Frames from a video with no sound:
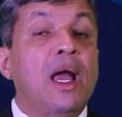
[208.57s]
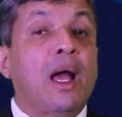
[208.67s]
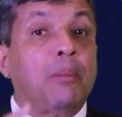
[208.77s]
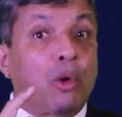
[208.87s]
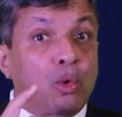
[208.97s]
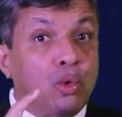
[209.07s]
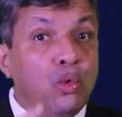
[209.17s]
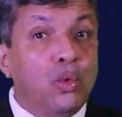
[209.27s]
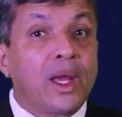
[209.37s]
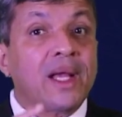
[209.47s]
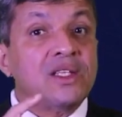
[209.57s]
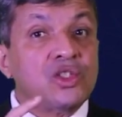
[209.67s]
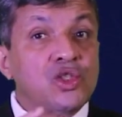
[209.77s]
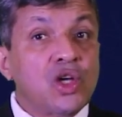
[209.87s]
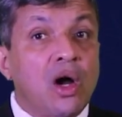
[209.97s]
about who can
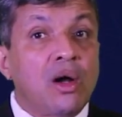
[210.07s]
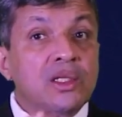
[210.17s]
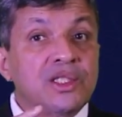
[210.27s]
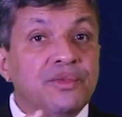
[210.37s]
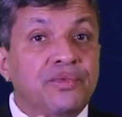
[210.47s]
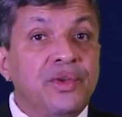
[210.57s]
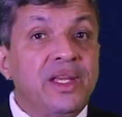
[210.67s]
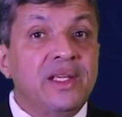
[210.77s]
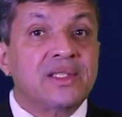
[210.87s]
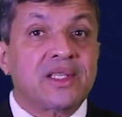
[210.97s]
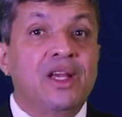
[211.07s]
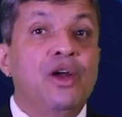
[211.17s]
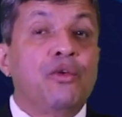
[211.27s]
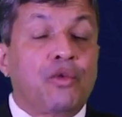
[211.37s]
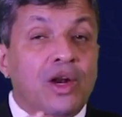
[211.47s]
charge fees
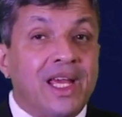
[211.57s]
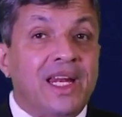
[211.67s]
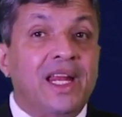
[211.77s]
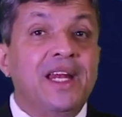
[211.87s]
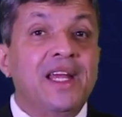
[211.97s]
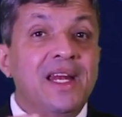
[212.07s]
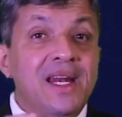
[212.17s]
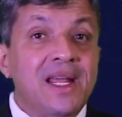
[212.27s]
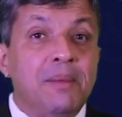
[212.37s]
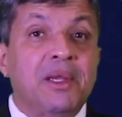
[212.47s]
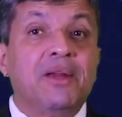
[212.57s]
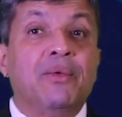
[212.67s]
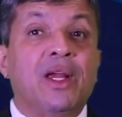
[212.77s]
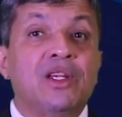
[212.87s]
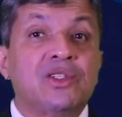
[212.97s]
for Canadian
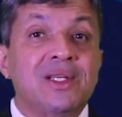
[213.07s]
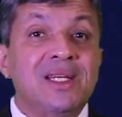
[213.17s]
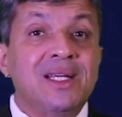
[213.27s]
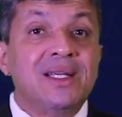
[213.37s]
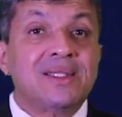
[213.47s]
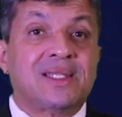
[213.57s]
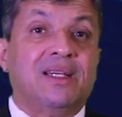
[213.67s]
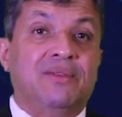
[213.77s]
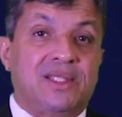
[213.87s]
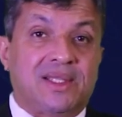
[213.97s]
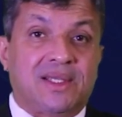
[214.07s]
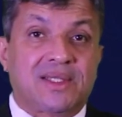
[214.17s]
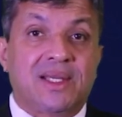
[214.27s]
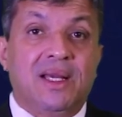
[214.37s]
immigration services.